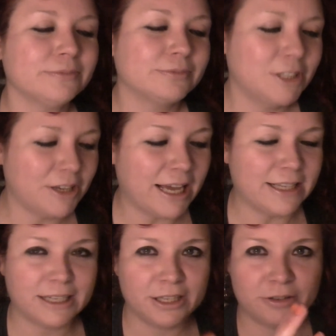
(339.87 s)
So
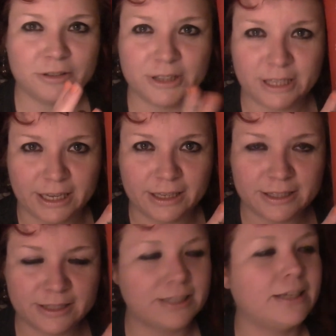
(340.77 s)
yes, I use
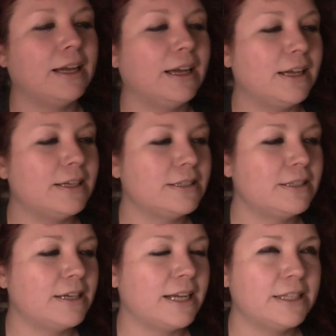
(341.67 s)
this,
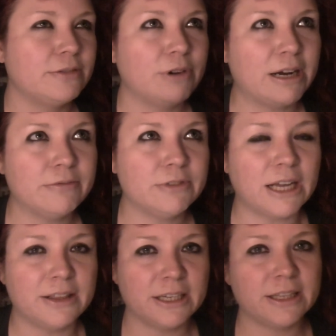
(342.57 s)
and it's around,
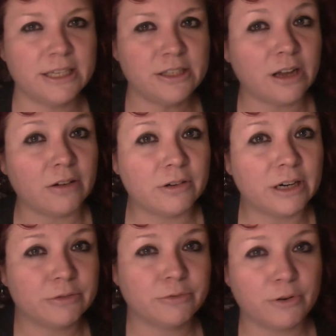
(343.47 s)
I think these are
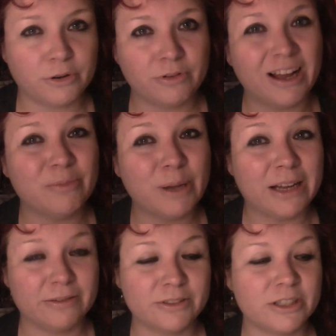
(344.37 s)
around £4 to
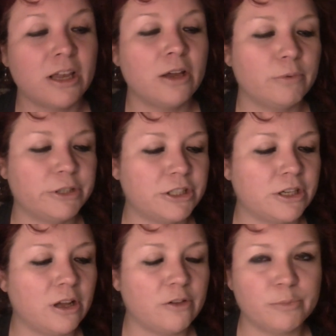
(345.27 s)
£5, which is a
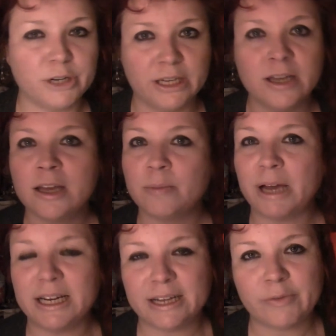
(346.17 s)
lot of money,
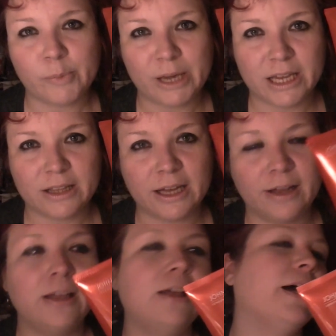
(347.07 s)
but I never pay that.
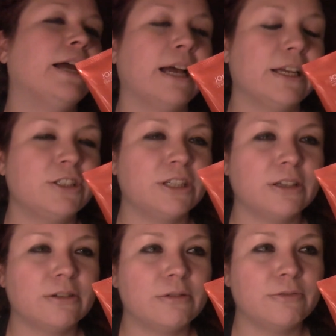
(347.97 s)
I actually
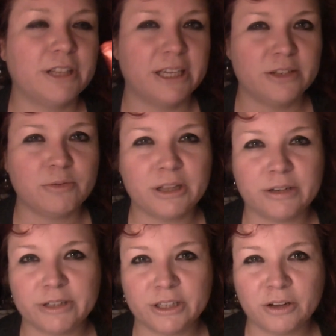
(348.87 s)
go for these when
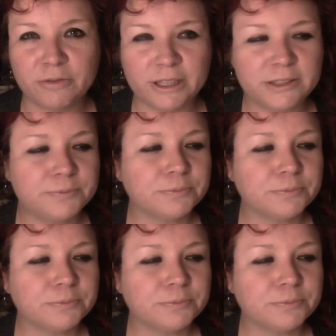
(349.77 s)
they're in the offer.